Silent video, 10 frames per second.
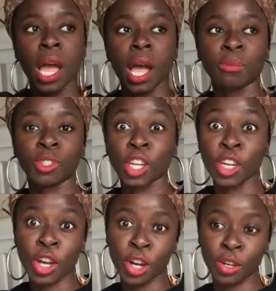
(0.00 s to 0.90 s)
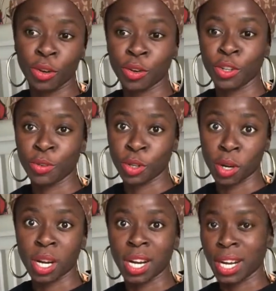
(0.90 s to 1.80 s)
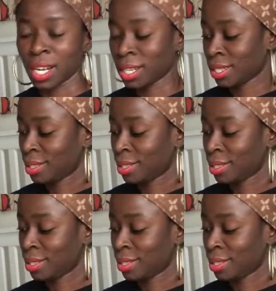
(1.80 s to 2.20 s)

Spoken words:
I'm sure you all know New Yorker.